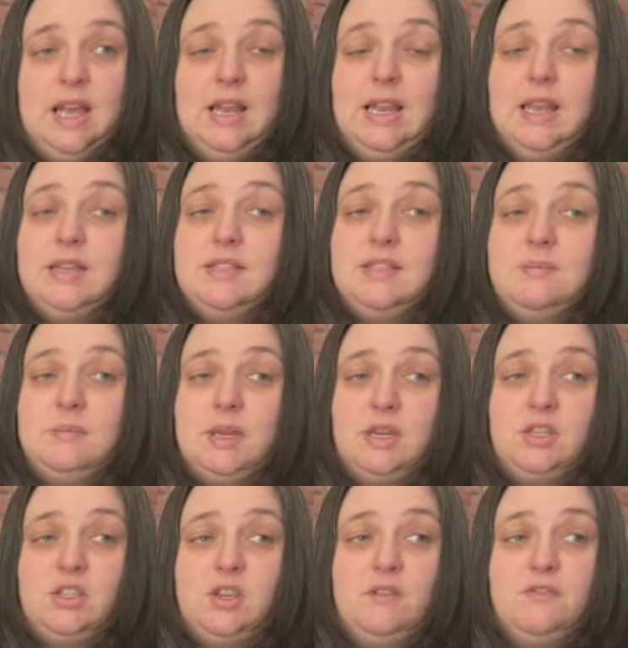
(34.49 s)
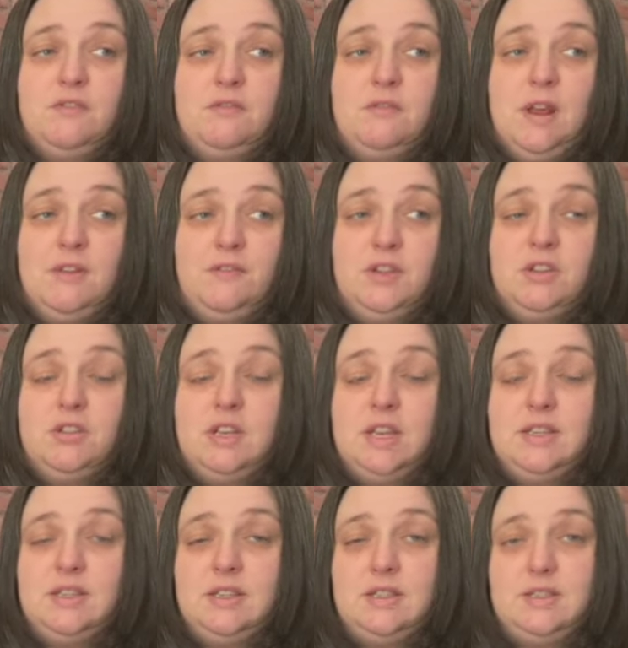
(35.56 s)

lending manager for Refuge Lending